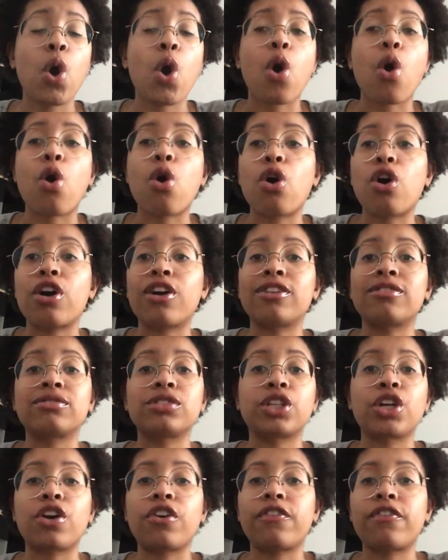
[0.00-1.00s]
or
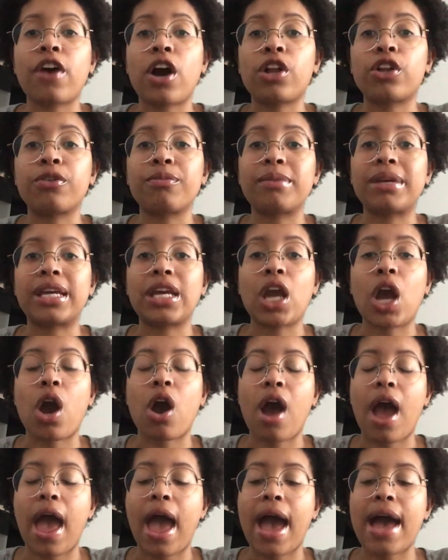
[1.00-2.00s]
go follow me
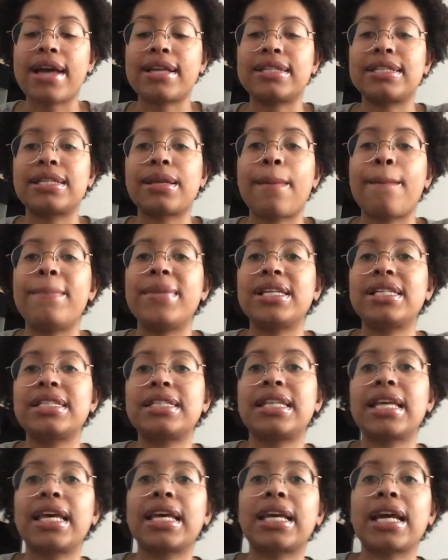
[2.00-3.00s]
at
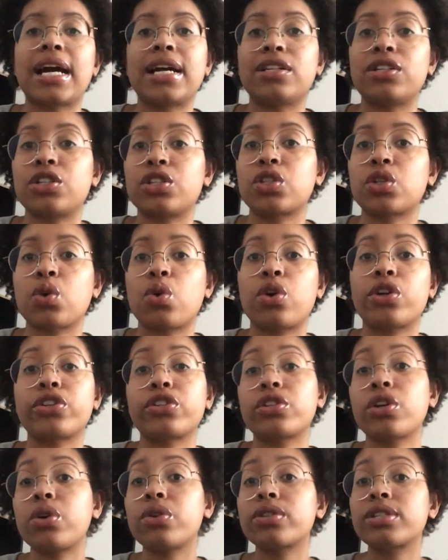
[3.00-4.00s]

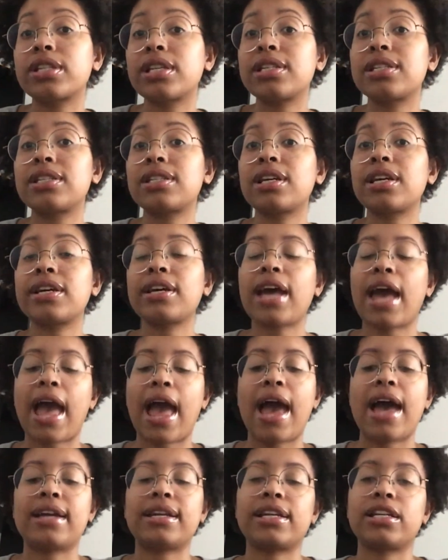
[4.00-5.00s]
Mystic_Soul Sister
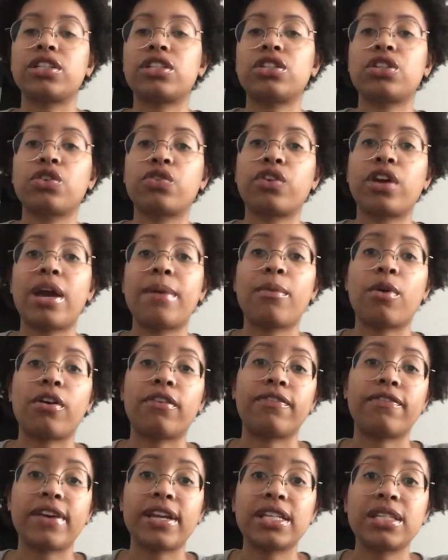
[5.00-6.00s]
at Instagram or
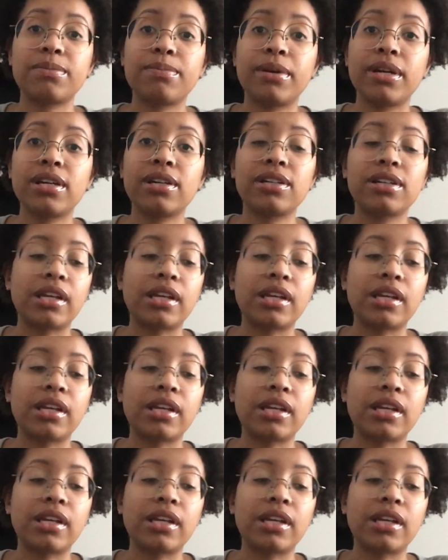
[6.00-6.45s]
Facebook.